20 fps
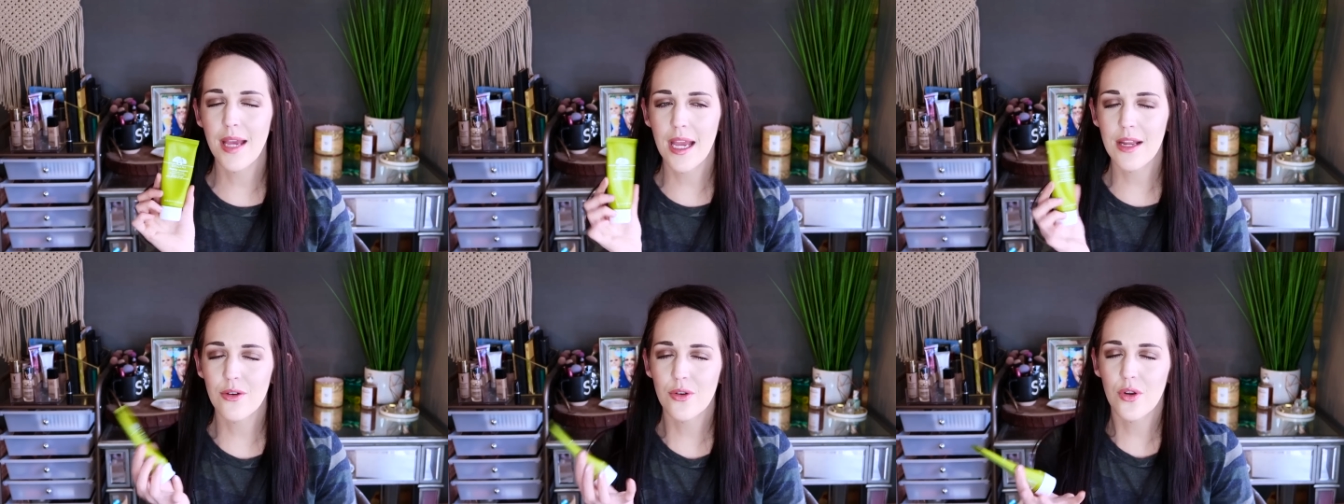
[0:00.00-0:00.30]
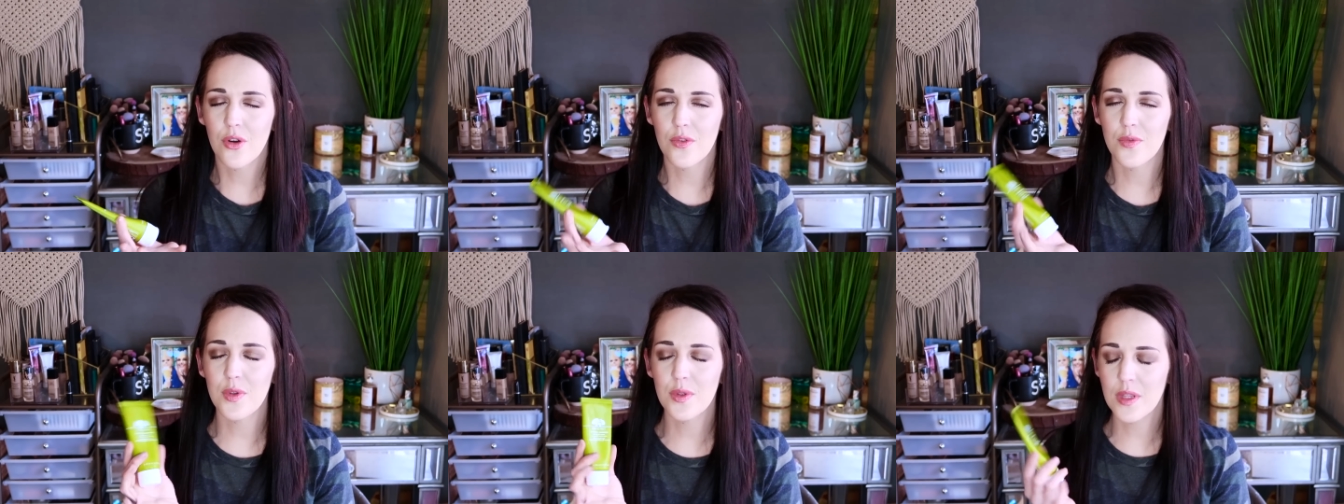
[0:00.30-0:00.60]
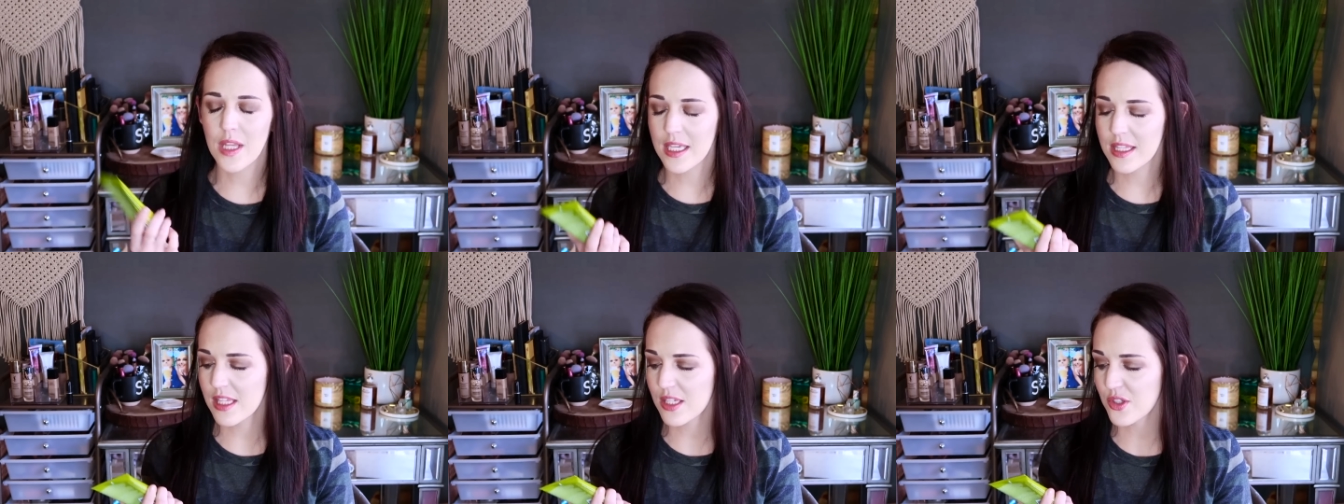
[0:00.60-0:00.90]
I don't know if
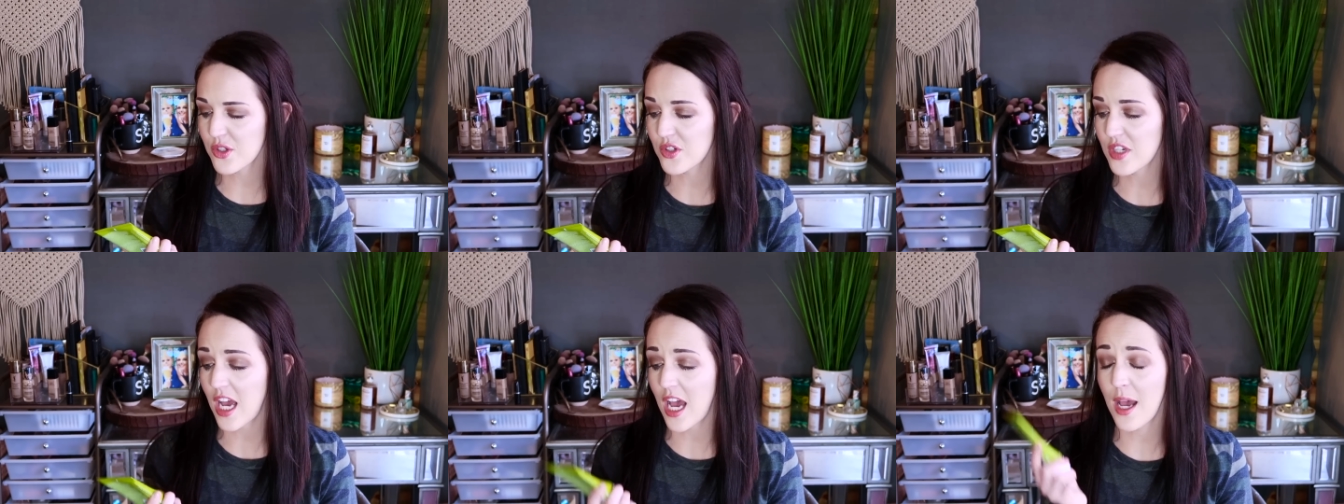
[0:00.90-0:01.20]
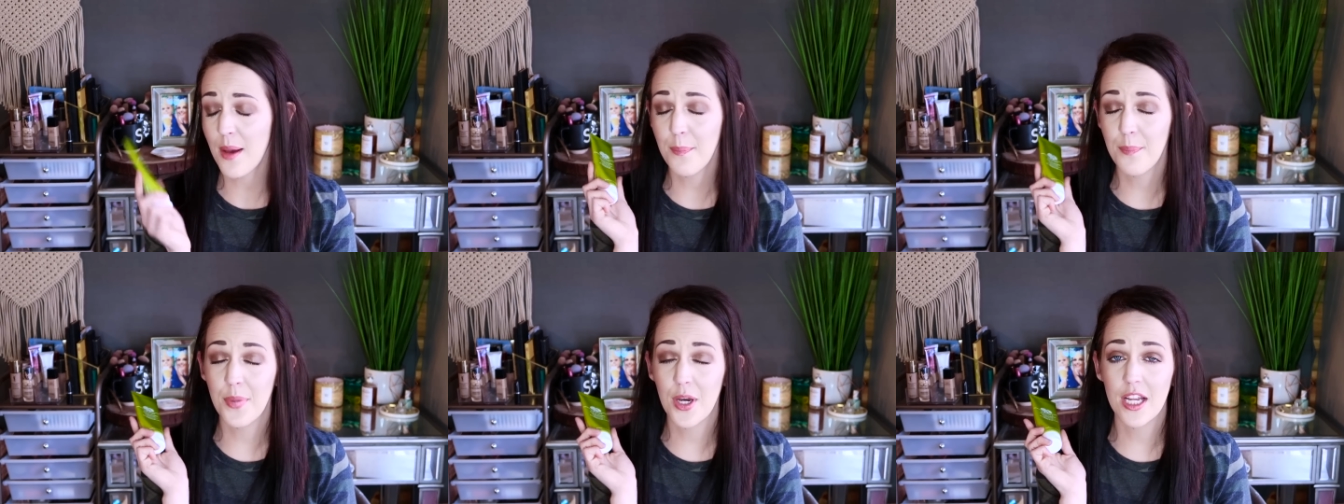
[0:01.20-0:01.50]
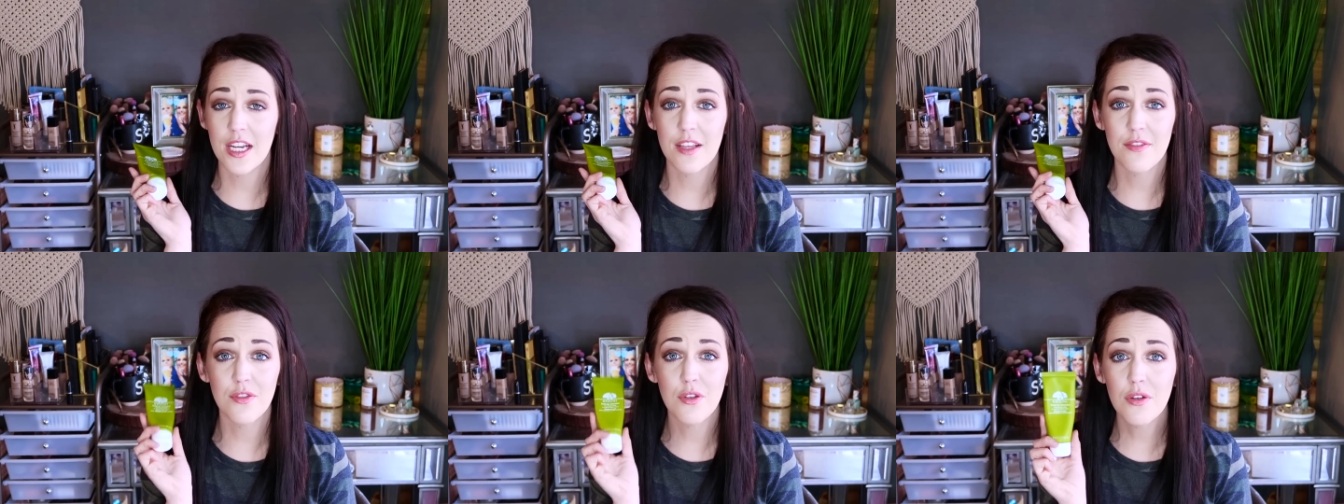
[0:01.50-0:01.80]
you'd like this or not,
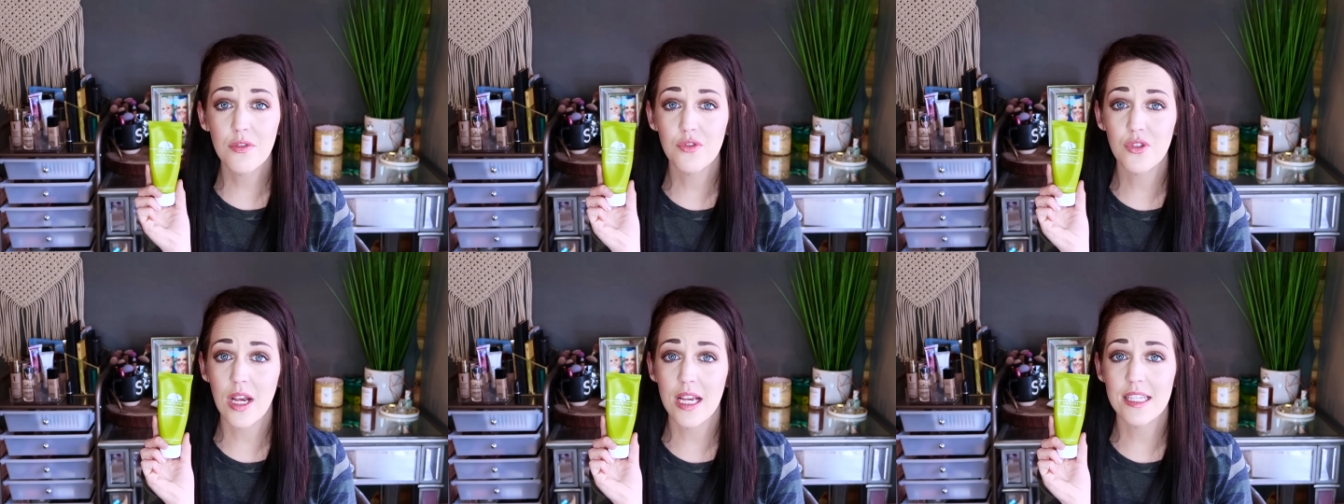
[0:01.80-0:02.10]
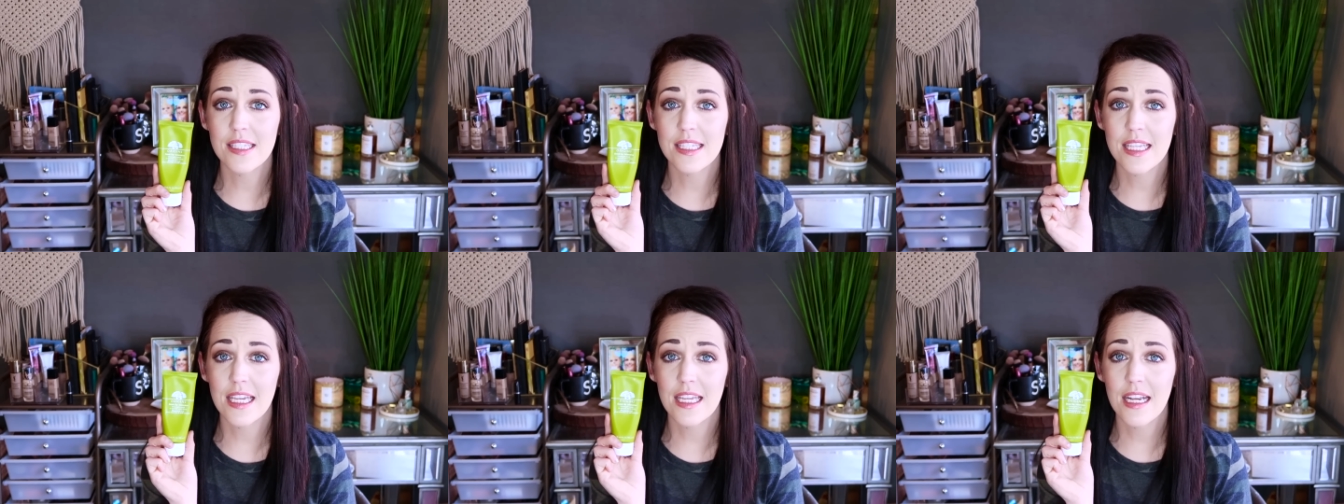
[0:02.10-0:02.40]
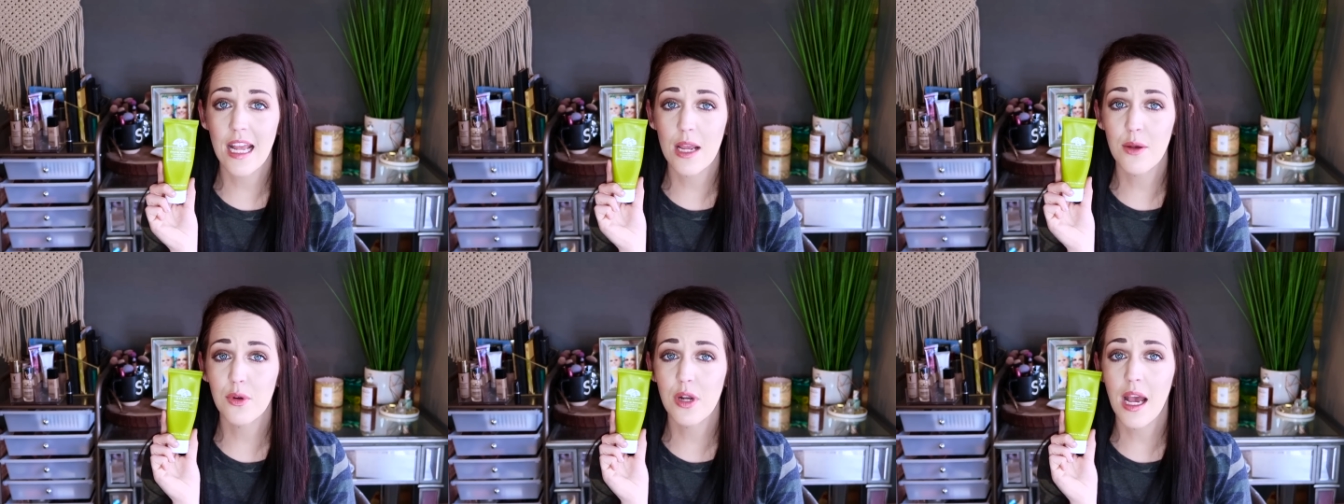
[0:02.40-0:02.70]
but if you have dry
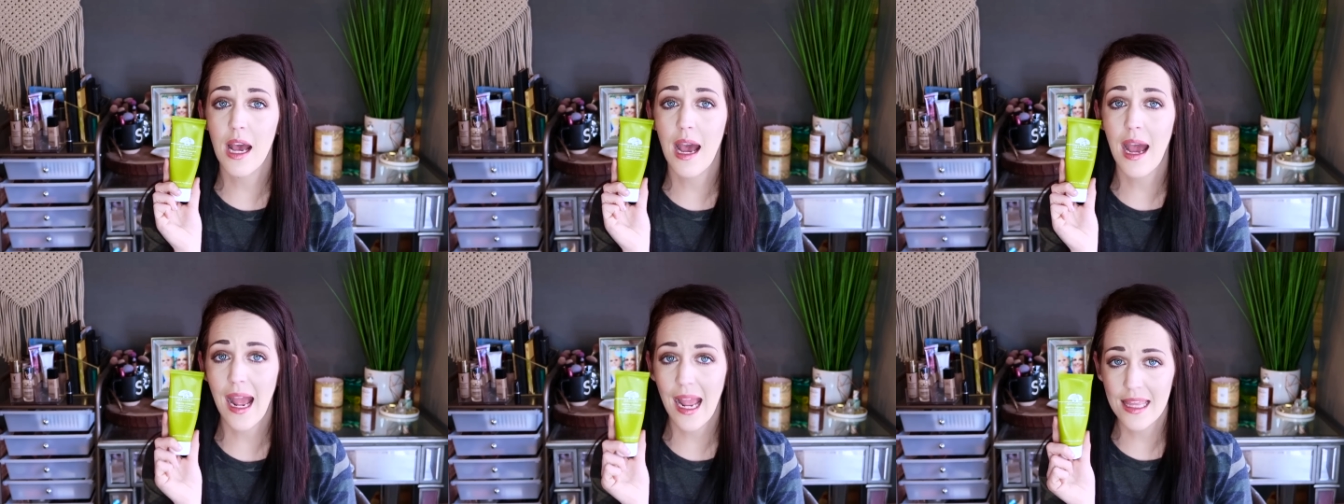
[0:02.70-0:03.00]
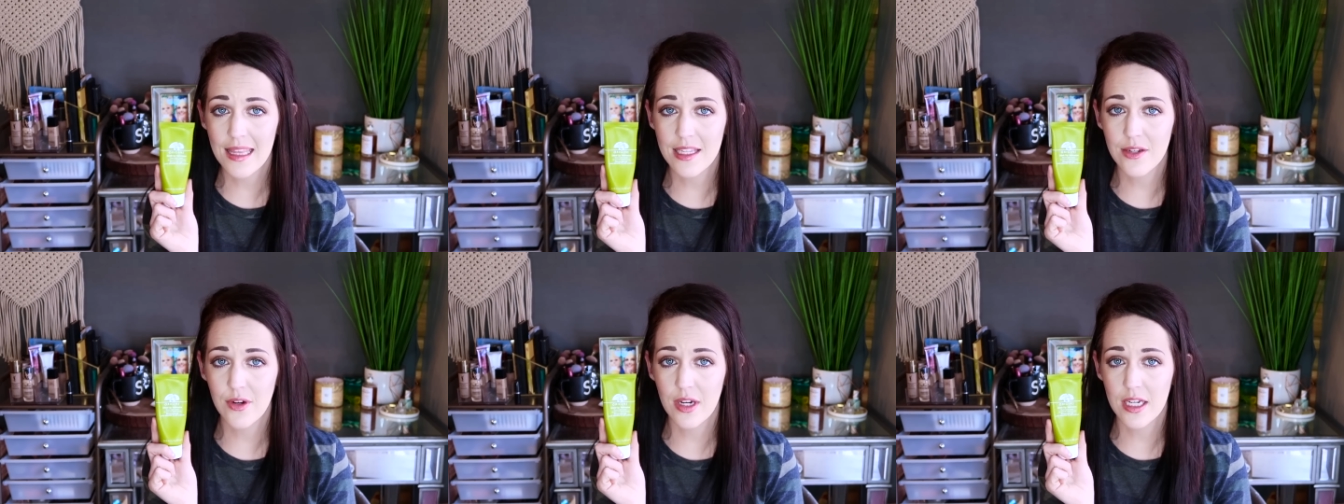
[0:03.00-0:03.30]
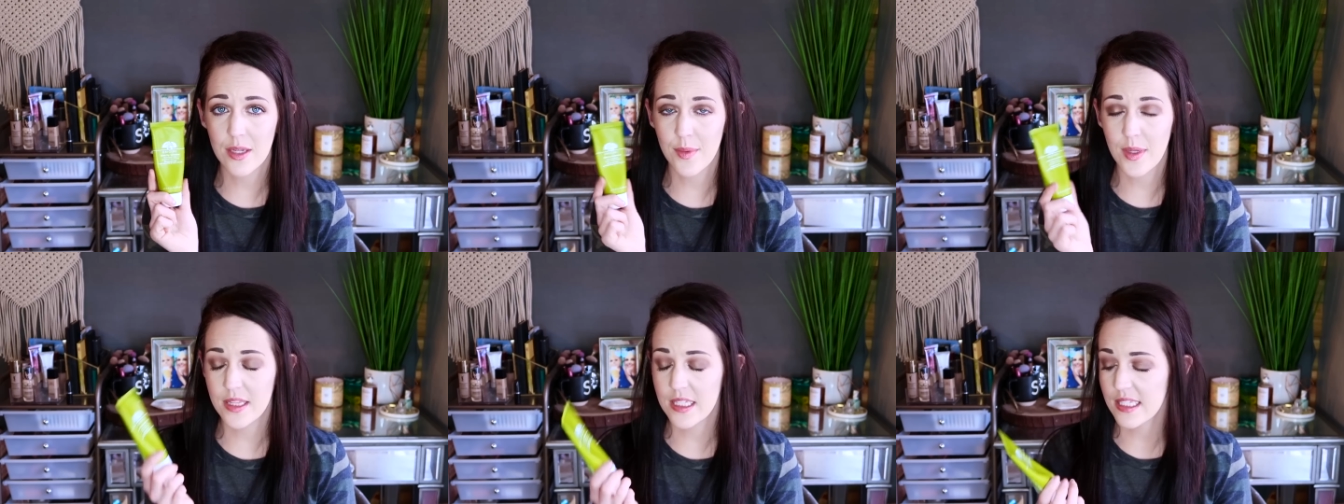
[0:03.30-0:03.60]
skin, I would highly
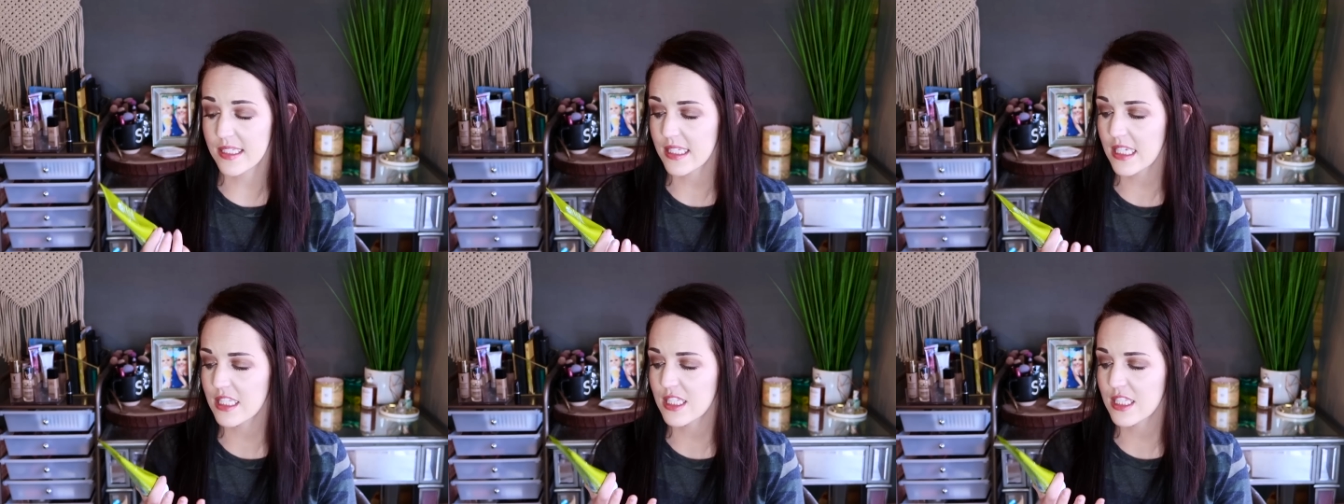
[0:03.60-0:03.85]
recommend this.